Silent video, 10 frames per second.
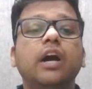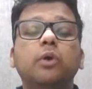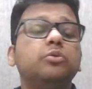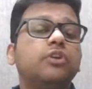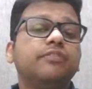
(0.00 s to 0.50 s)

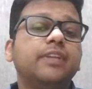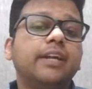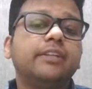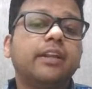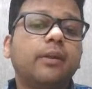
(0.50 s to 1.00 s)
Out of
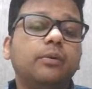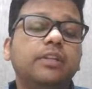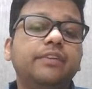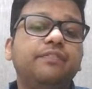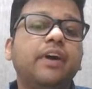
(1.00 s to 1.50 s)
that, there are
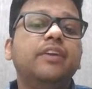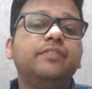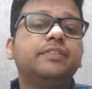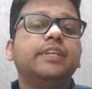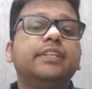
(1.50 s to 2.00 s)
only
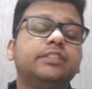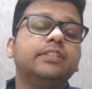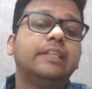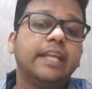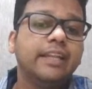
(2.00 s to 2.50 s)
5, 6,
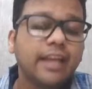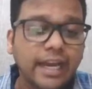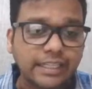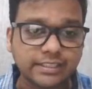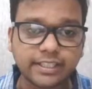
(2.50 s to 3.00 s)
10
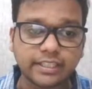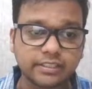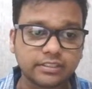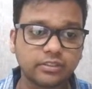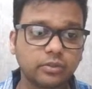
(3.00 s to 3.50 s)

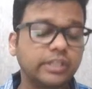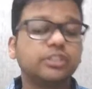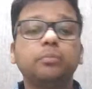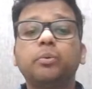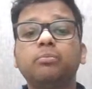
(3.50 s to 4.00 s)
accidents. Okay,
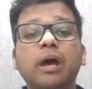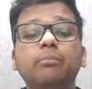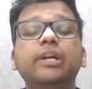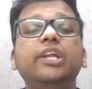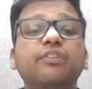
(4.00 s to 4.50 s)
so
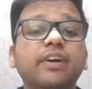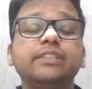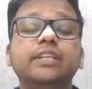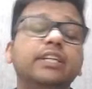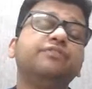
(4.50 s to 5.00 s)
probability of
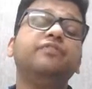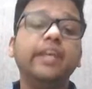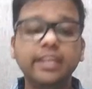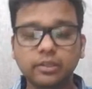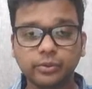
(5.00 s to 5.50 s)
accident is
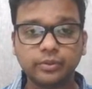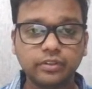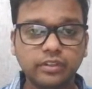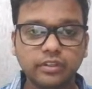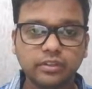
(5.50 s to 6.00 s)
very low.
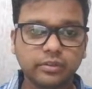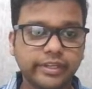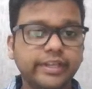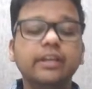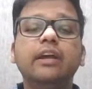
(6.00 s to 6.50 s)

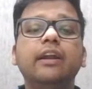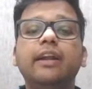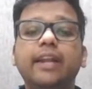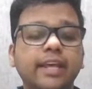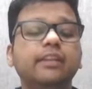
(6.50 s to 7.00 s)
Okay,
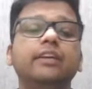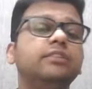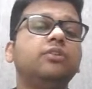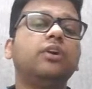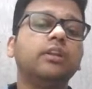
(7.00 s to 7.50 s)
10 is
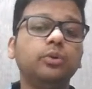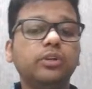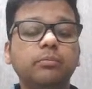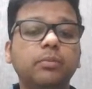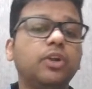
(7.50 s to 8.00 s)
not a low
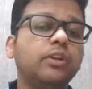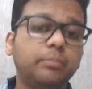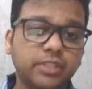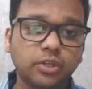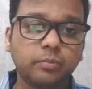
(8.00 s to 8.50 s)
number on
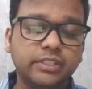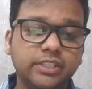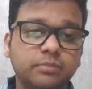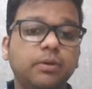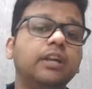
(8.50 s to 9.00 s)
absolute
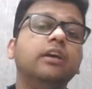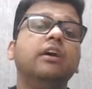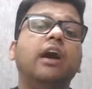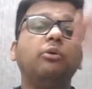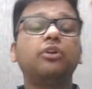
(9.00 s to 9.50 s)
basis, but
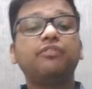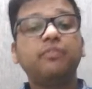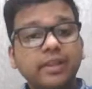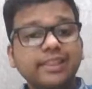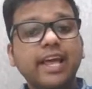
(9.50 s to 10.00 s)
out of 1